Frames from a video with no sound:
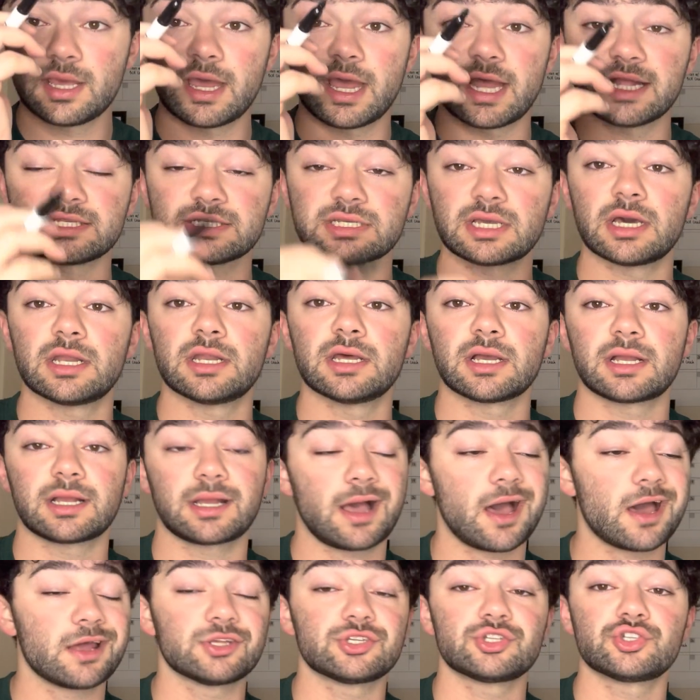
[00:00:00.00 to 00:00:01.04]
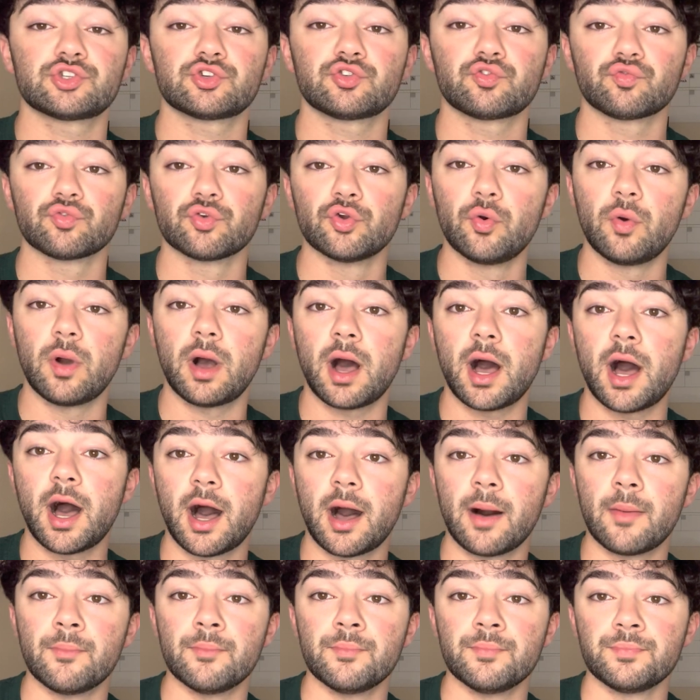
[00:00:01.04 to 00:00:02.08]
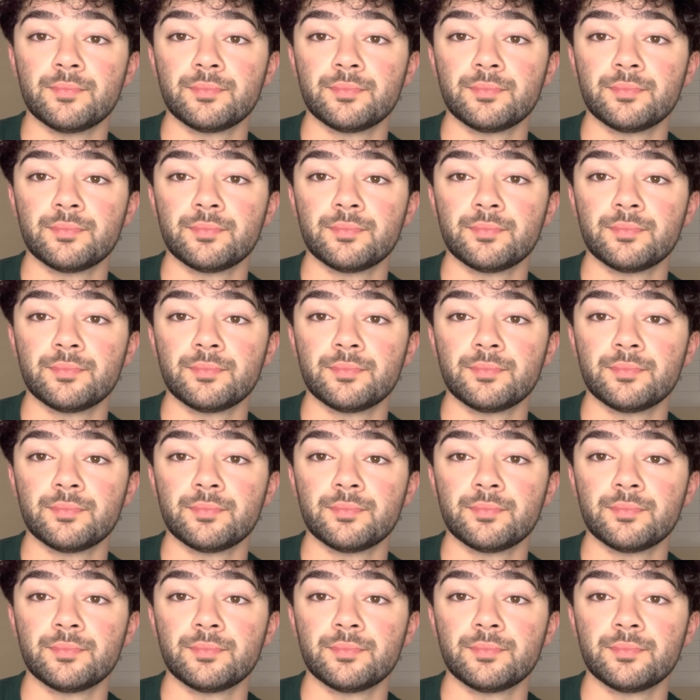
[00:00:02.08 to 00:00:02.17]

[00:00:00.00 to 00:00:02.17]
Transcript: It's going to kind of screw up